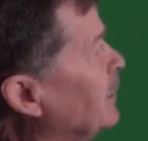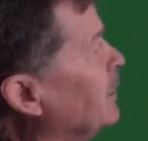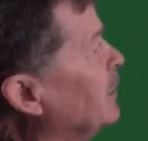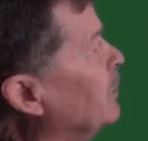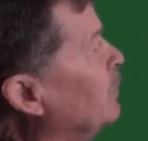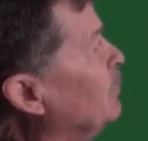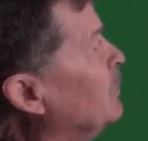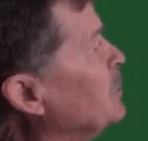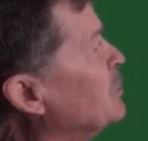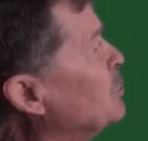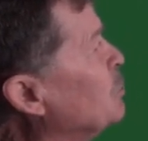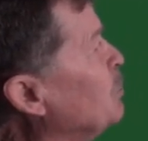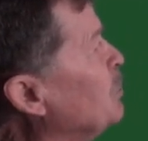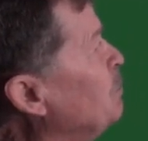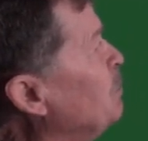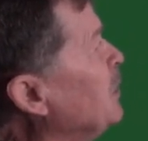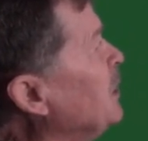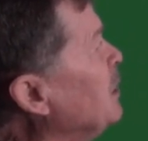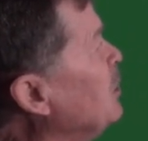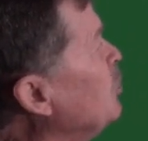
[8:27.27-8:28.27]
which
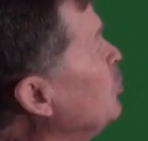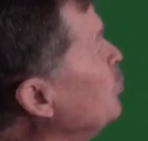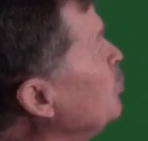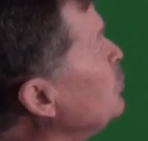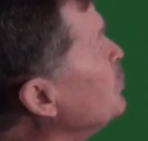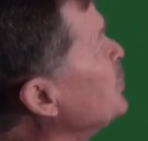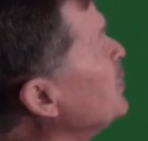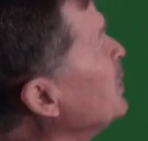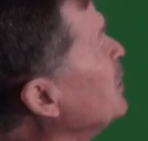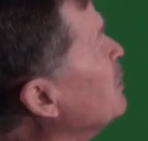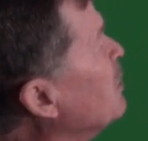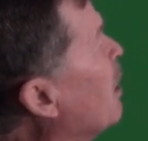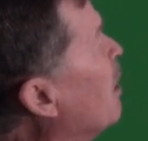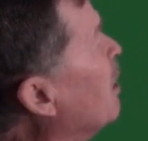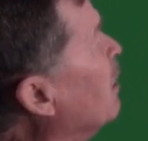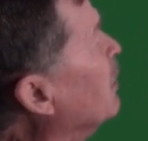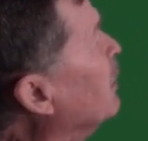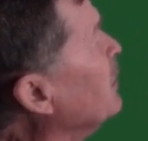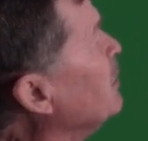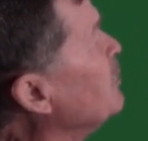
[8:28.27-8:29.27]
would be using
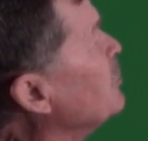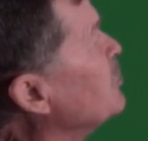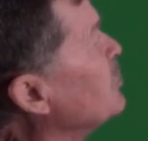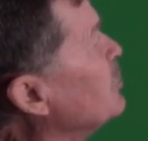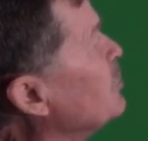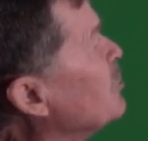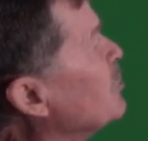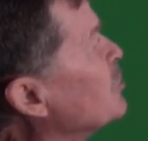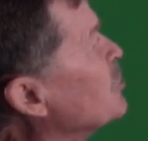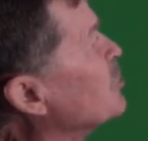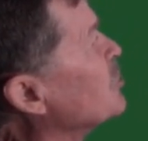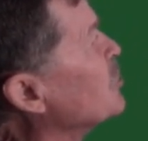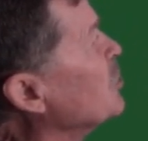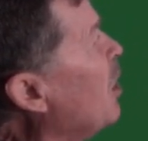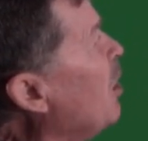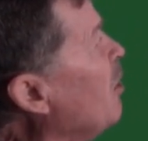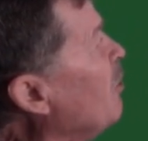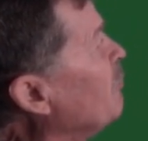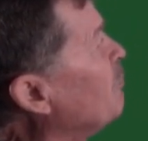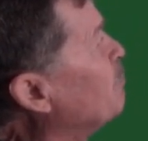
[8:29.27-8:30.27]
knowledge to
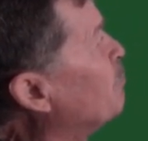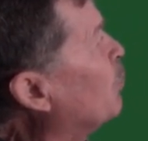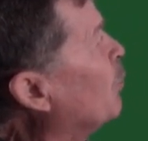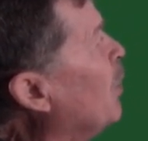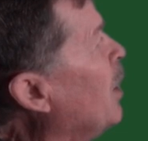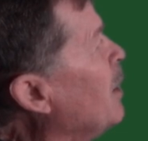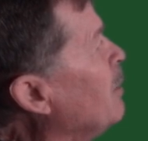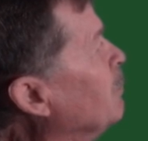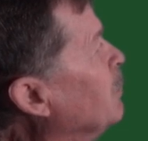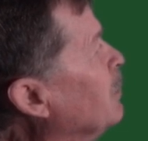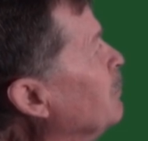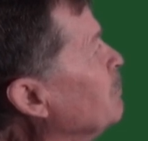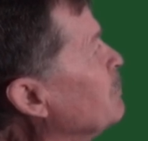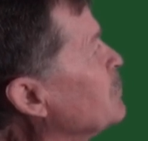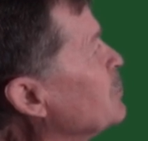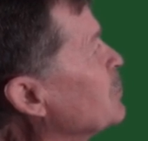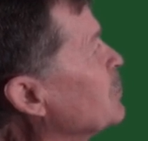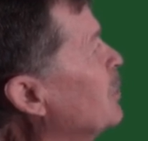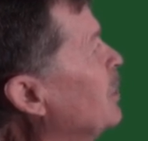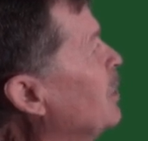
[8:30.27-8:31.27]
solve
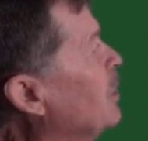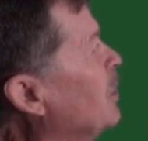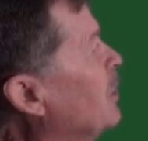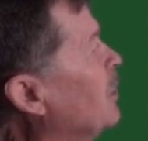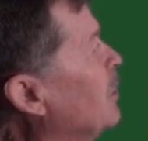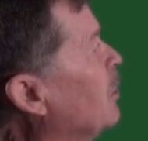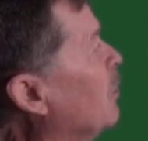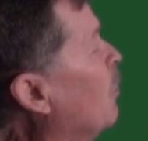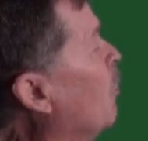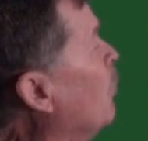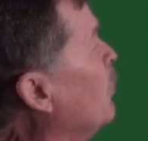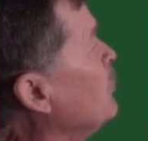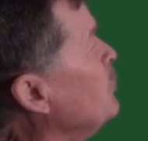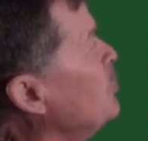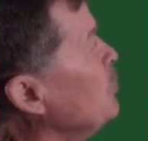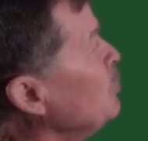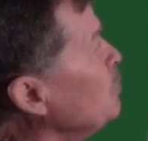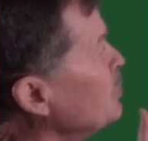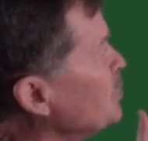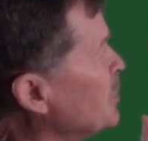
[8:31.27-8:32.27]
problems or
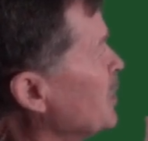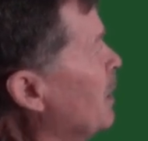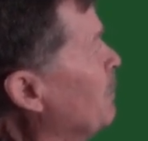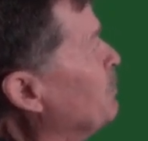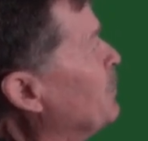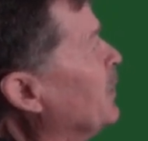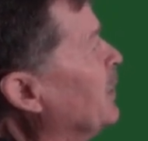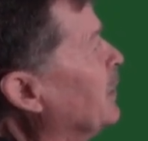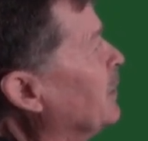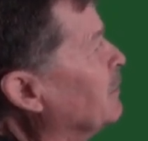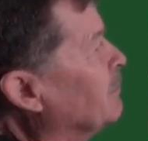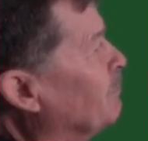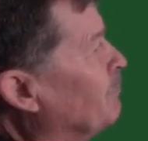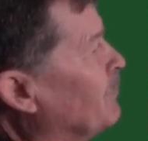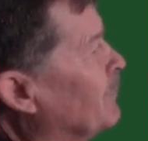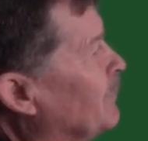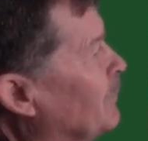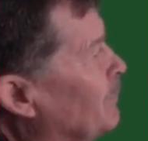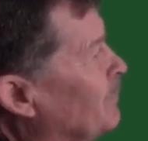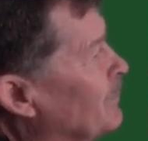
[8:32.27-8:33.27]
do something.
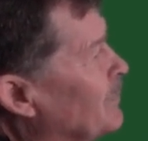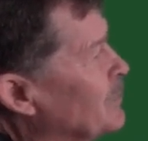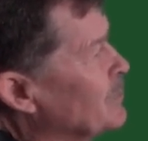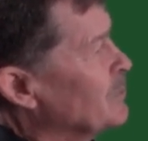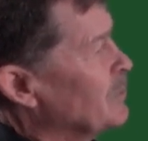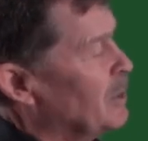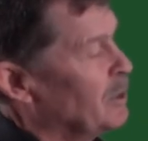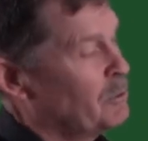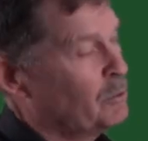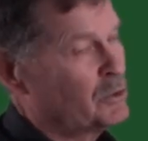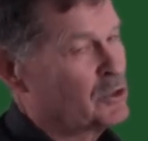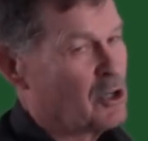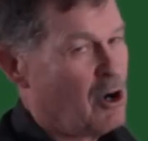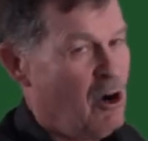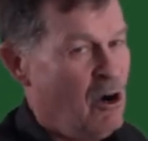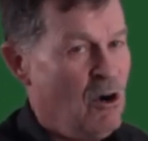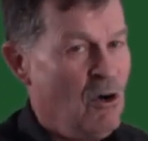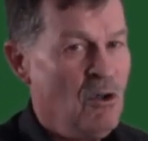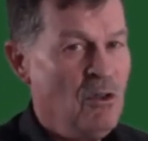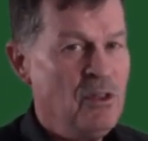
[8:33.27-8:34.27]
So in other words,
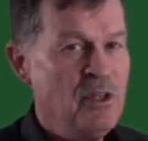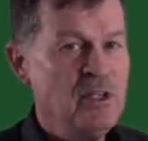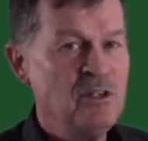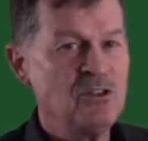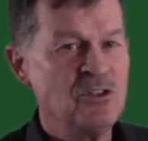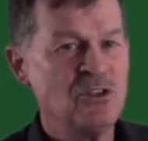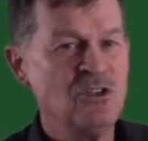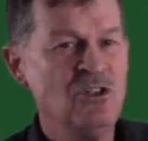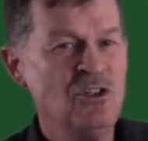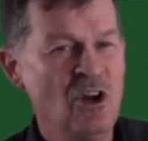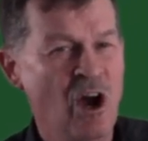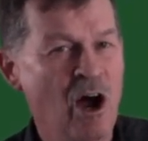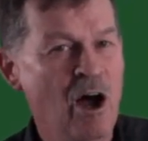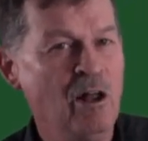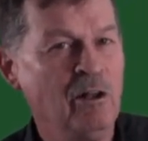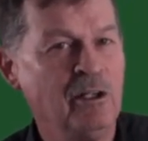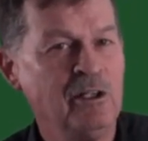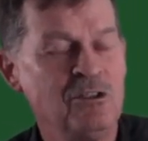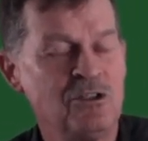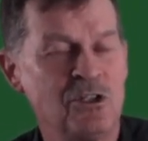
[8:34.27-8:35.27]
all this
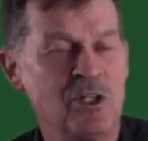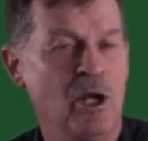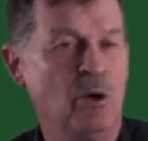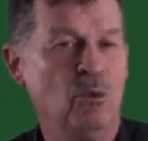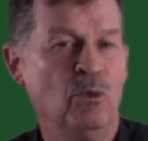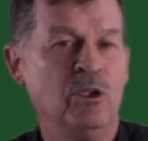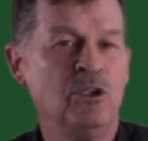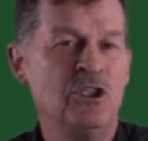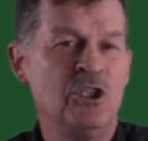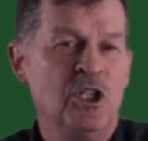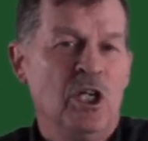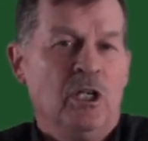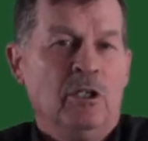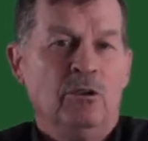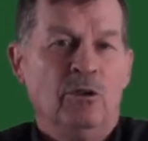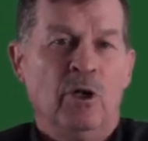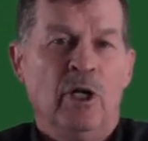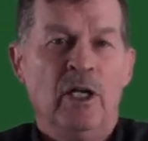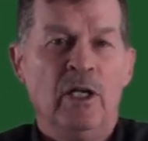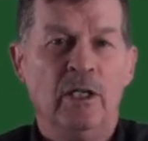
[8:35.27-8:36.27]
knowledge that we're
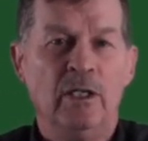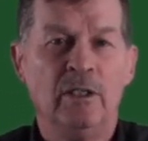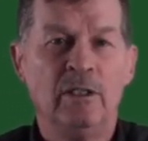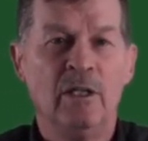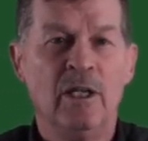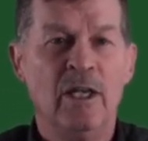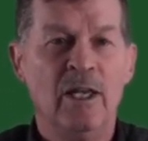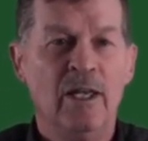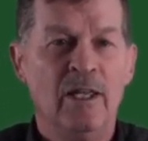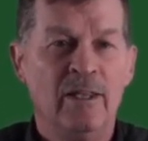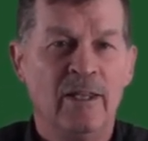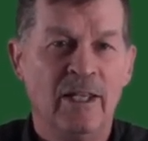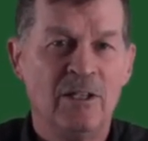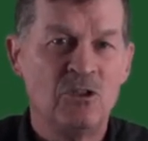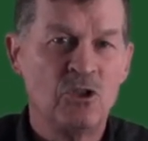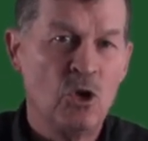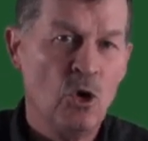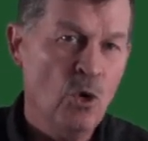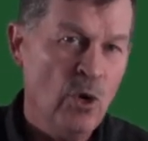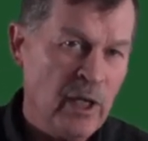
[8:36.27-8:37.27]
generating
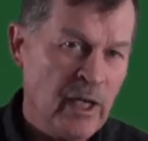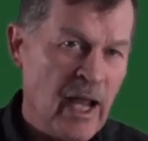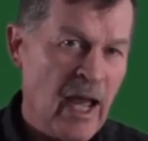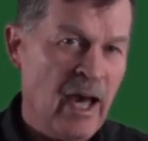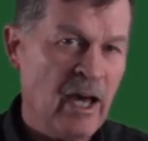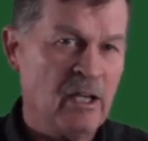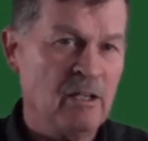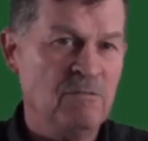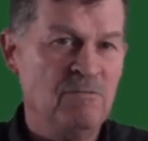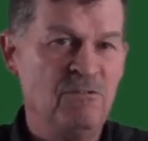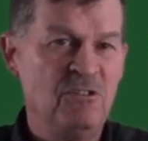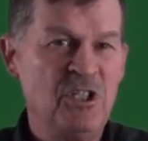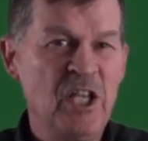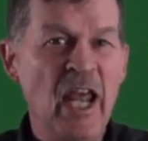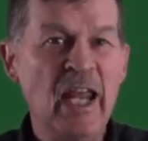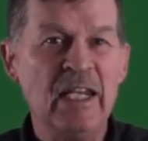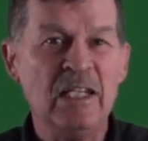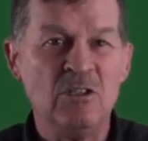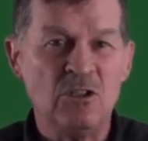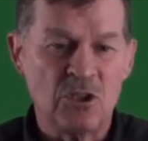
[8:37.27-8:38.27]
that's going out of
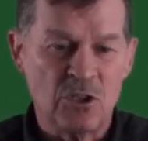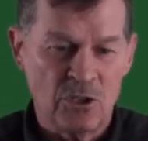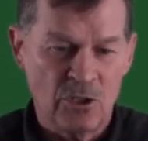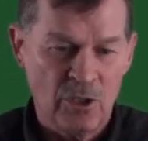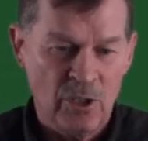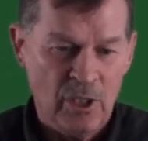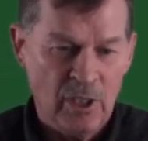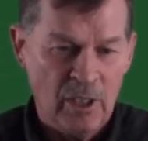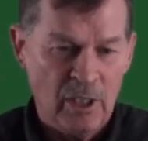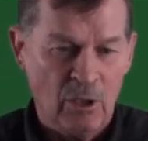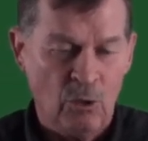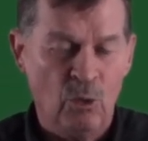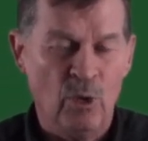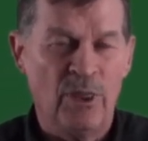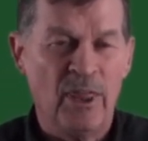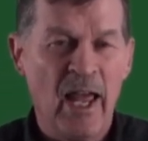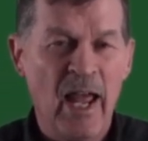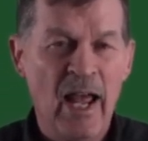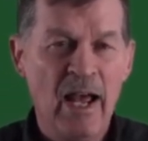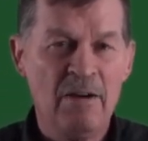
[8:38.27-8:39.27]
date
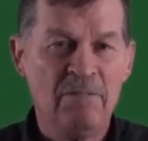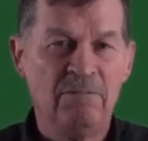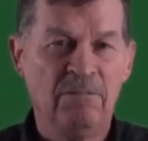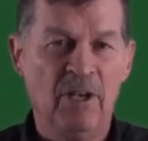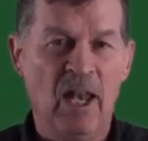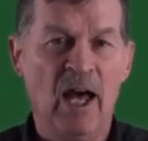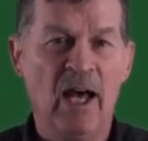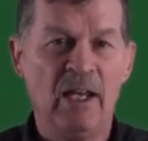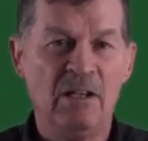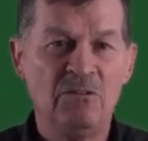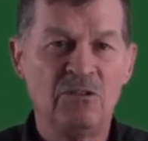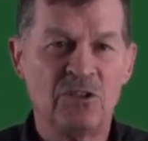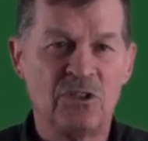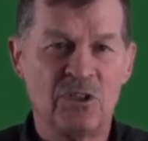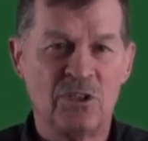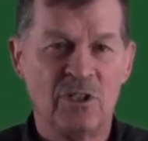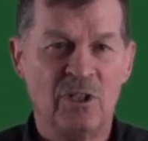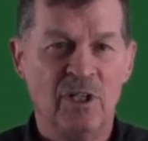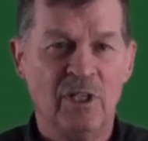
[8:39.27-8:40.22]
with half-lives